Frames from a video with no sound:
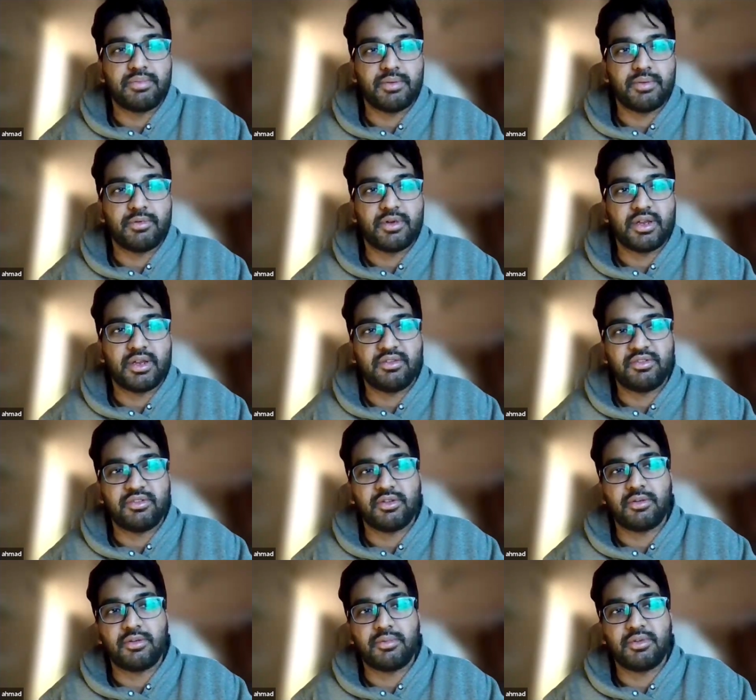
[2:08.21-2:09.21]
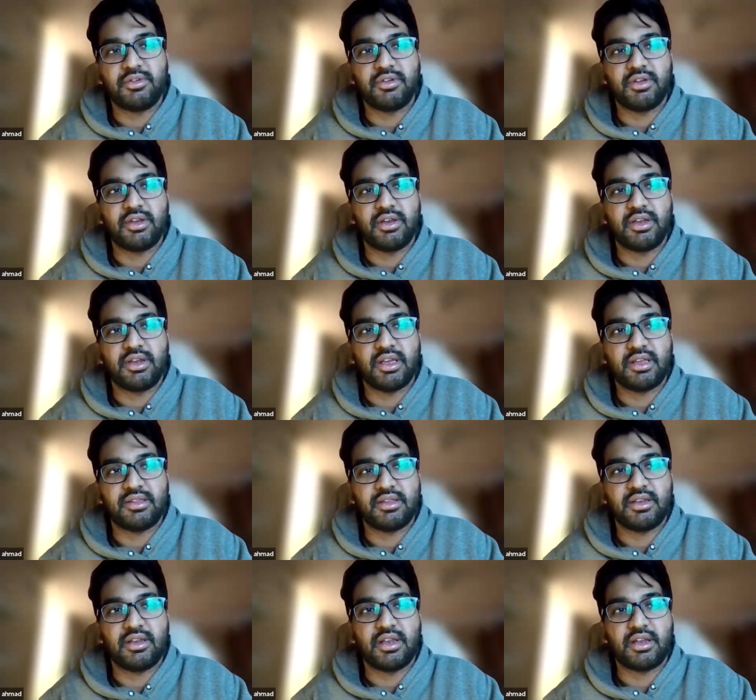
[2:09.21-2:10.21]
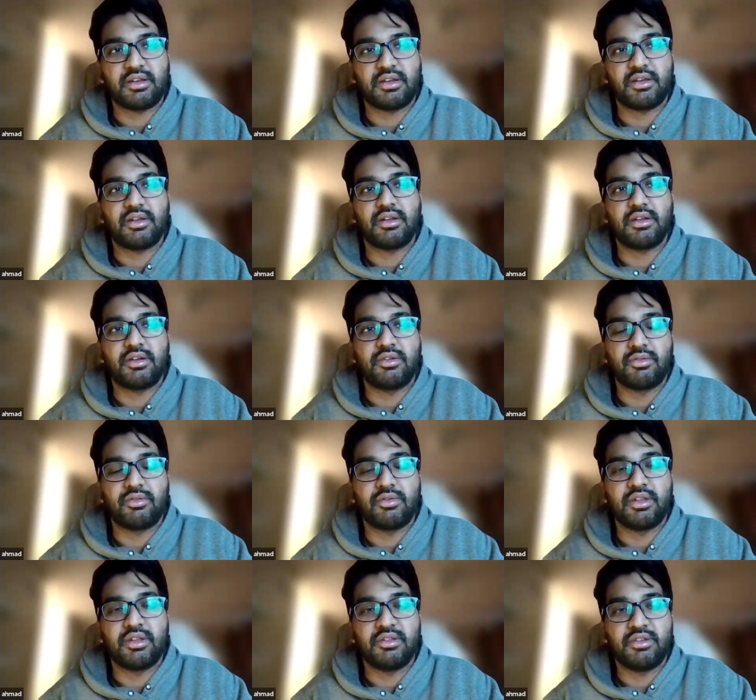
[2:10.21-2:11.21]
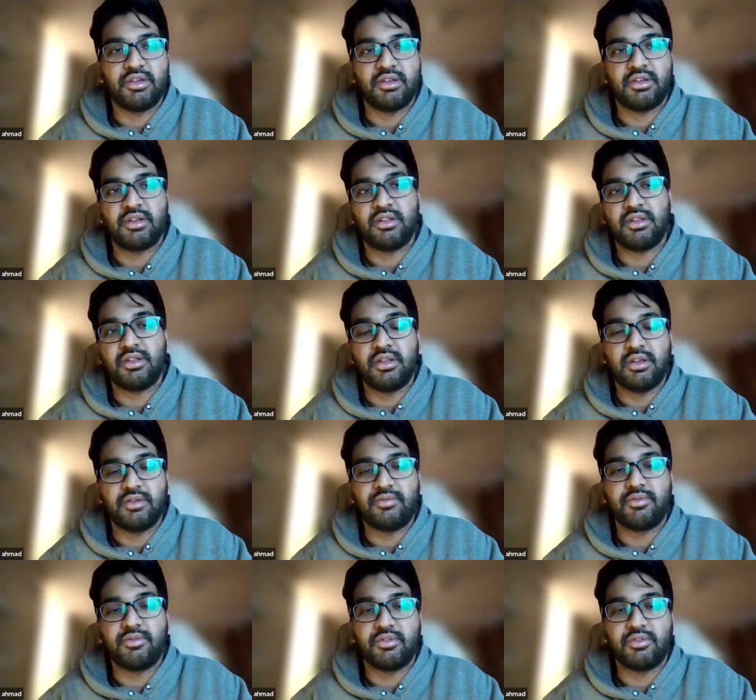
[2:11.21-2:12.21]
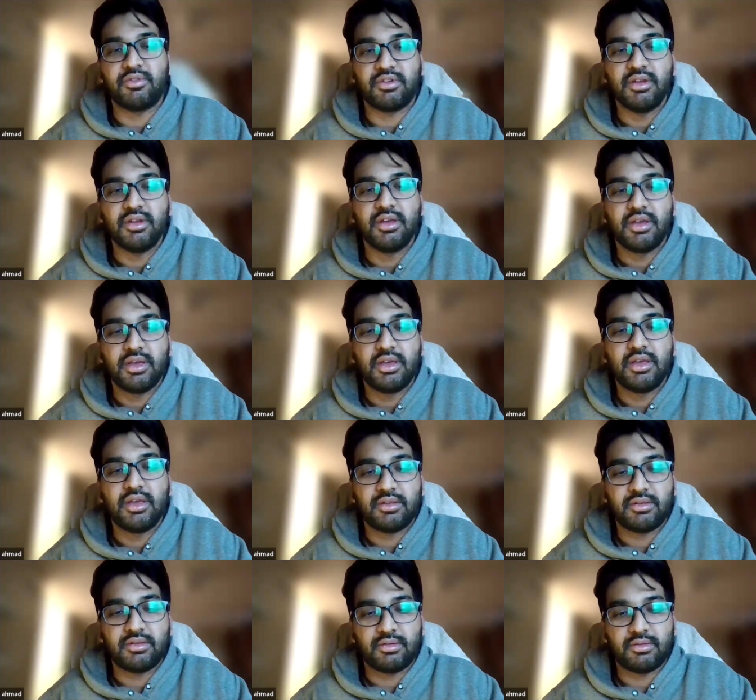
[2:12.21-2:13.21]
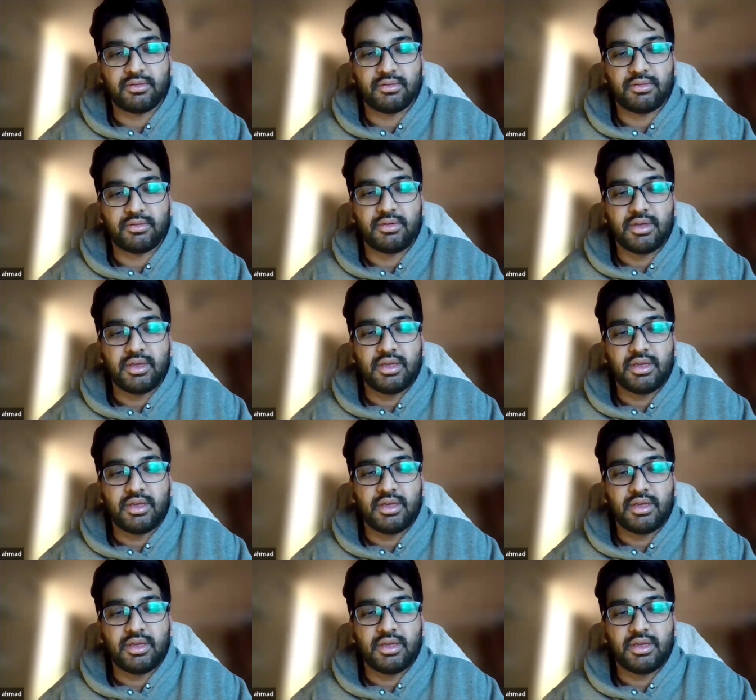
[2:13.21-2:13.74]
potential opportunity as an electrical control engineer in the near future. So